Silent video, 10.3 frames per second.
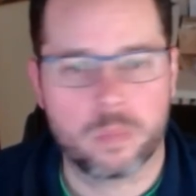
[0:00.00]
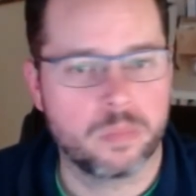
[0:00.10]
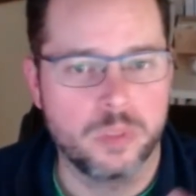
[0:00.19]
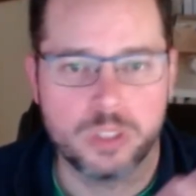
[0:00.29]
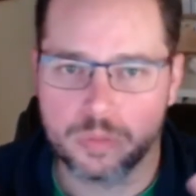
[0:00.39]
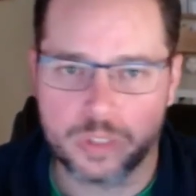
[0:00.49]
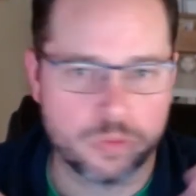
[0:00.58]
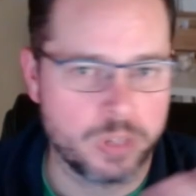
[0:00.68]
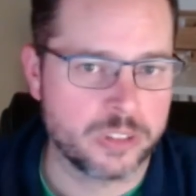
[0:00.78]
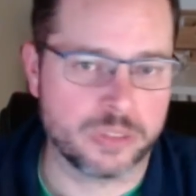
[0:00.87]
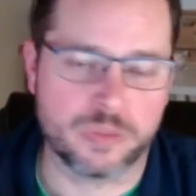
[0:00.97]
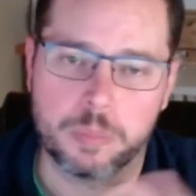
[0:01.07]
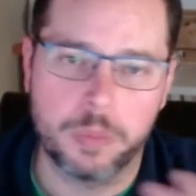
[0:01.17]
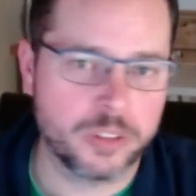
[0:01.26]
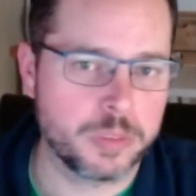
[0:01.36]
You can register for
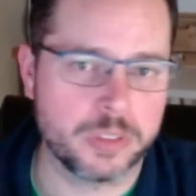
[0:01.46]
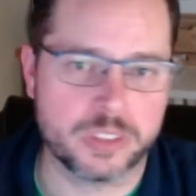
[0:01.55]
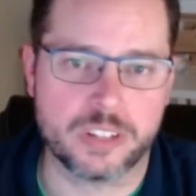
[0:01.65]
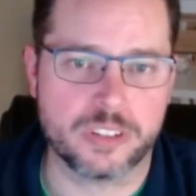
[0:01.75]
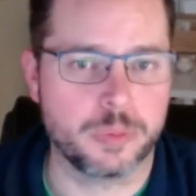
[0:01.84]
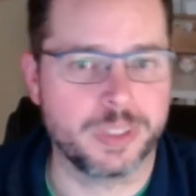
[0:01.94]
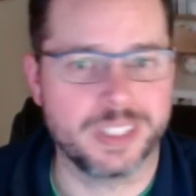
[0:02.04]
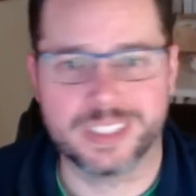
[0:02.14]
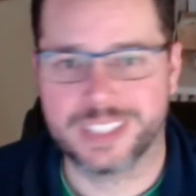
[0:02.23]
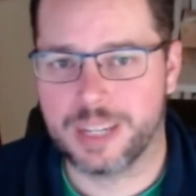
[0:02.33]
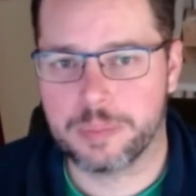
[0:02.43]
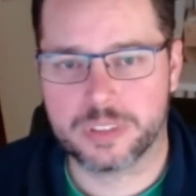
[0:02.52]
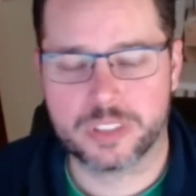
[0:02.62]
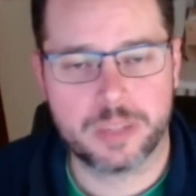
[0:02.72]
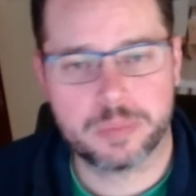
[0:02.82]
multiple sessions within the
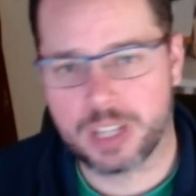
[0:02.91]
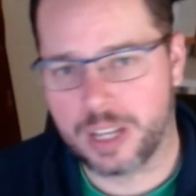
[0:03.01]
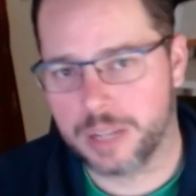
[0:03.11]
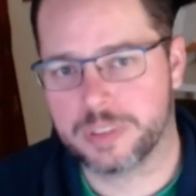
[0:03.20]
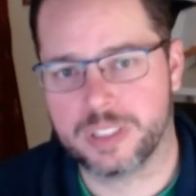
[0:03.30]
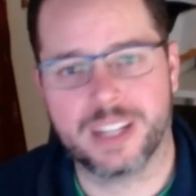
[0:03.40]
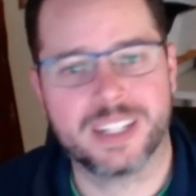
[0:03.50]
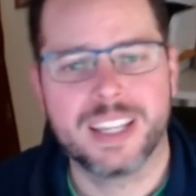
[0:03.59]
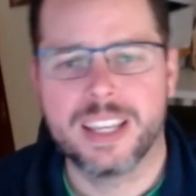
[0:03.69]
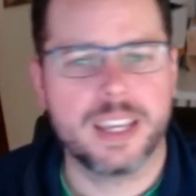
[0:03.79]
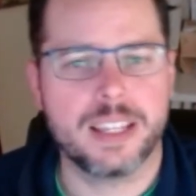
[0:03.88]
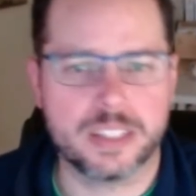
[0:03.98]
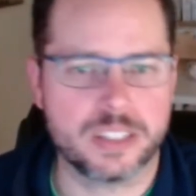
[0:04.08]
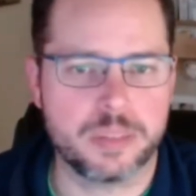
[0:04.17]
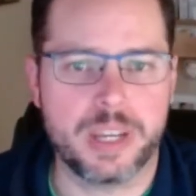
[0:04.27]
same time slot. It
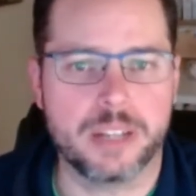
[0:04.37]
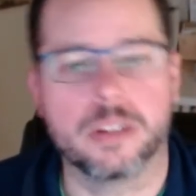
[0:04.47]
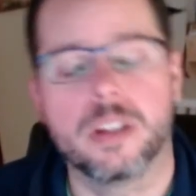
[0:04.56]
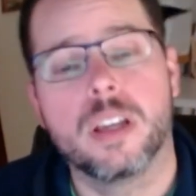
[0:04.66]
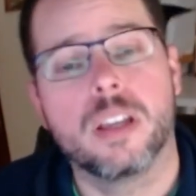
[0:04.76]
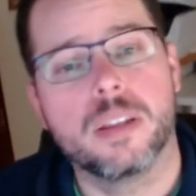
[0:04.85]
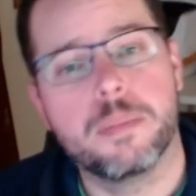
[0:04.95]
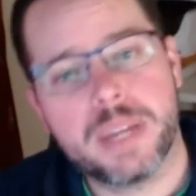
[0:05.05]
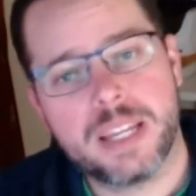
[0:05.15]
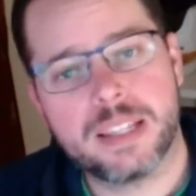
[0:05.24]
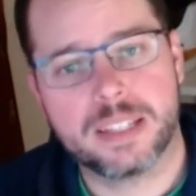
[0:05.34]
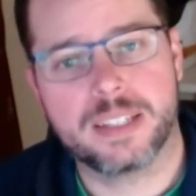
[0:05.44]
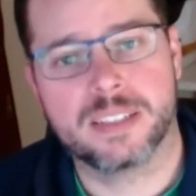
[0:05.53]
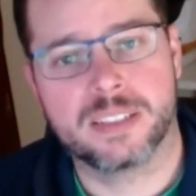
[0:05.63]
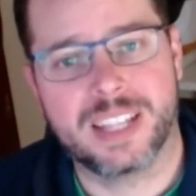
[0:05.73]
doesn't matter. The main thing
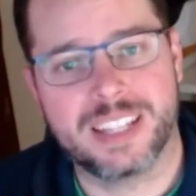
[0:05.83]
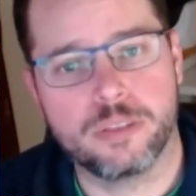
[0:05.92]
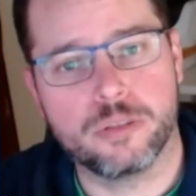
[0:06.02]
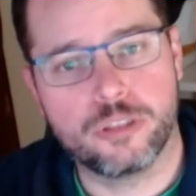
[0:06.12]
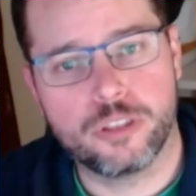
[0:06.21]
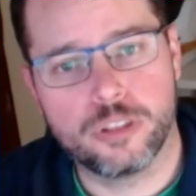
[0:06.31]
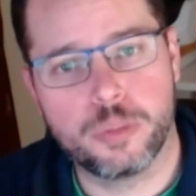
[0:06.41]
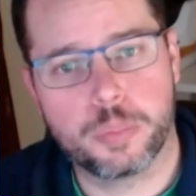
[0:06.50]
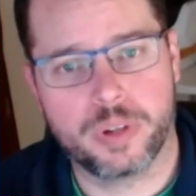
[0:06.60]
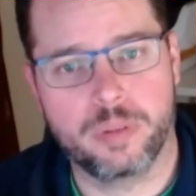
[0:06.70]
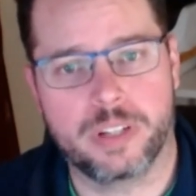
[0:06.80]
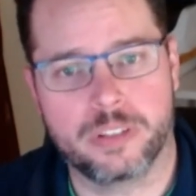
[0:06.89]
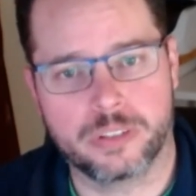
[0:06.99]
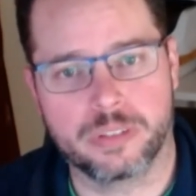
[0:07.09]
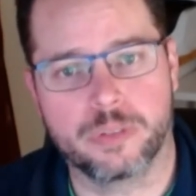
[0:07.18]
is that you do
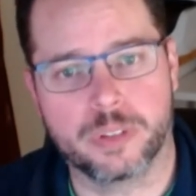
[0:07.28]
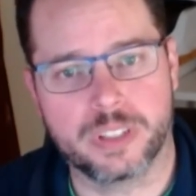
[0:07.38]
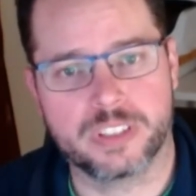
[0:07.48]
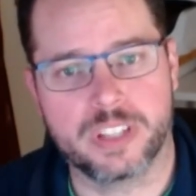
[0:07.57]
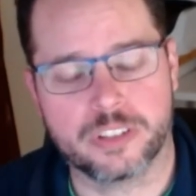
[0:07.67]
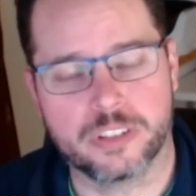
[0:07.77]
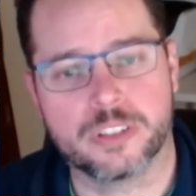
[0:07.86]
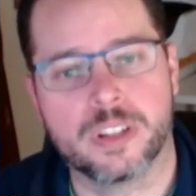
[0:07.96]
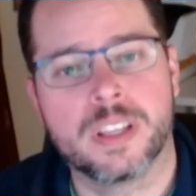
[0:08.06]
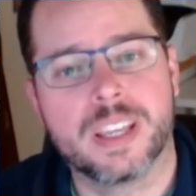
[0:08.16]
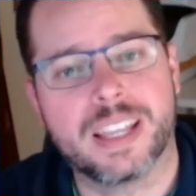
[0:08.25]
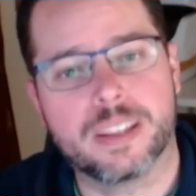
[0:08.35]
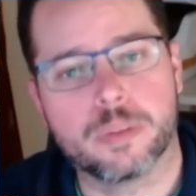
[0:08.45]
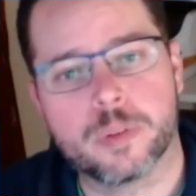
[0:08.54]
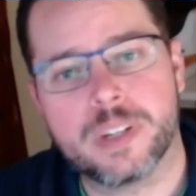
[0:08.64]
pre-register for these sessions. And
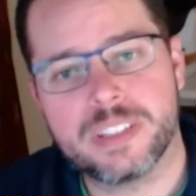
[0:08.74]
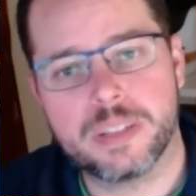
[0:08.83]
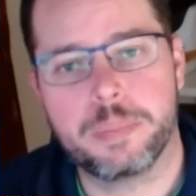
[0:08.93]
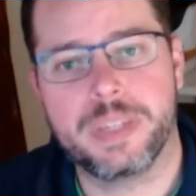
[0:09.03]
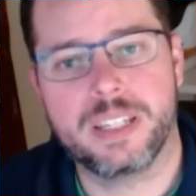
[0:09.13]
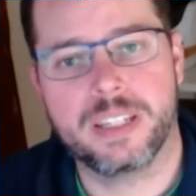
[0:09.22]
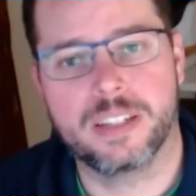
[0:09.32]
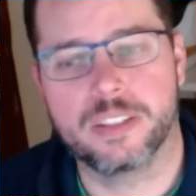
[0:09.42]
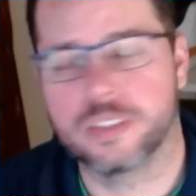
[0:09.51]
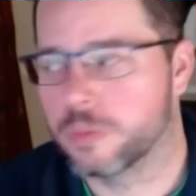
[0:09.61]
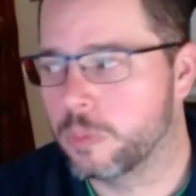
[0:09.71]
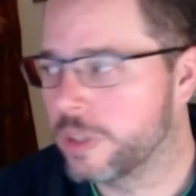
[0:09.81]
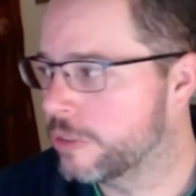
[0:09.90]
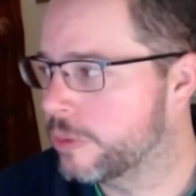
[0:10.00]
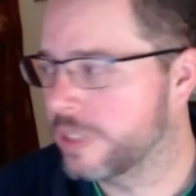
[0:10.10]
the reason being is
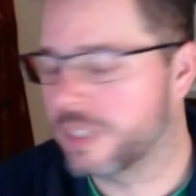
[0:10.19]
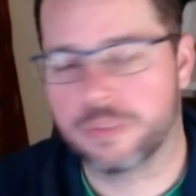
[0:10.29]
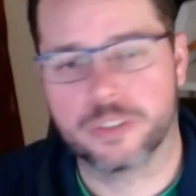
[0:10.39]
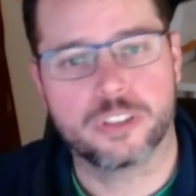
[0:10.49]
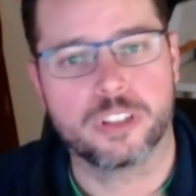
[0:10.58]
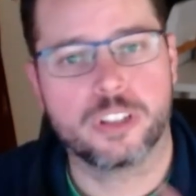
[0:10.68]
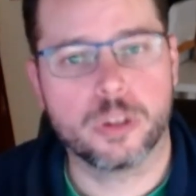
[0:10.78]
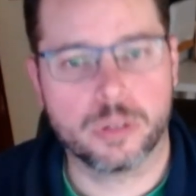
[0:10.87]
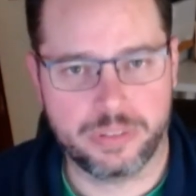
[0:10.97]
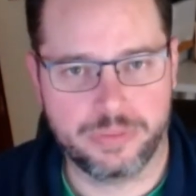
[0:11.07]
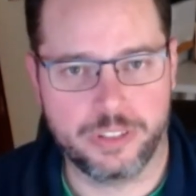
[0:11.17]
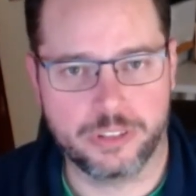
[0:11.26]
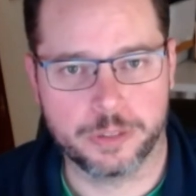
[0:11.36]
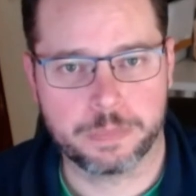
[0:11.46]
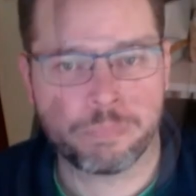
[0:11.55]
we're doing that for a security
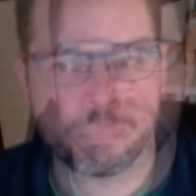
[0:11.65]
feature.